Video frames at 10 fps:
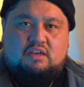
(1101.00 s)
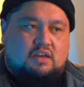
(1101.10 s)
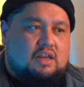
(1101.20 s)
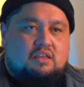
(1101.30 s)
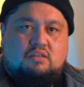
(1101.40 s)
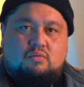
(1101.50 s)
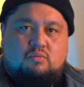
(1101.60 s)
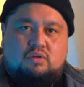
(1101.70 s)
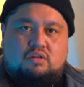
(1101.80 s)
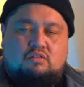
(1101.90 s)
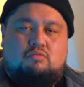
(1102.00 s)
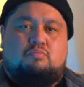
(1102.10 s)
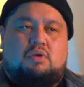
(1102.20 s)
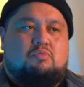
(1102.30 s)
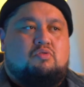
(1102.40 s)
connect with
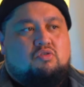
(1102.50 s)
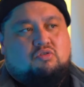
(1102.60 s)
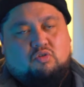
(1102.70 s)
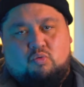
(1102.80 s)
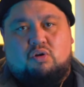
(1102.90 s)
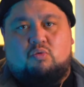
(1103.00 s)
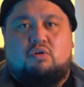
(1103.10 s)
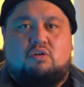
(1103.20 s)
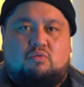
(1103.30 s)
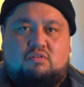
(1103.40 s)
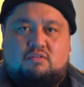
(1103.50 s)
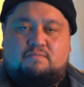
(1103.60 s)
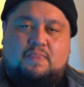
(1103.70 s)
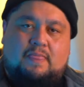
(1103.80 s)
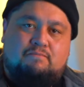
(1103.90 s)
people who you want to work with.
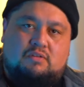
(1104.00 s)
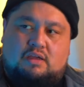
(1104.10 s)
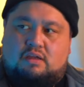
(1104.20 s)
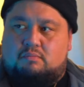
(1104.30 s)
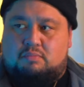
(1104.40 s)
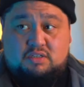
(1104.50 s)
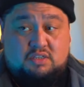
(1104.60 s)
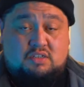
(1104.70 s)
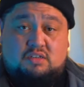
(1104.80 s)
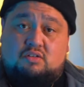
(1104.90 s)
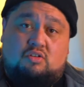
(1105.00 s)
Businesses who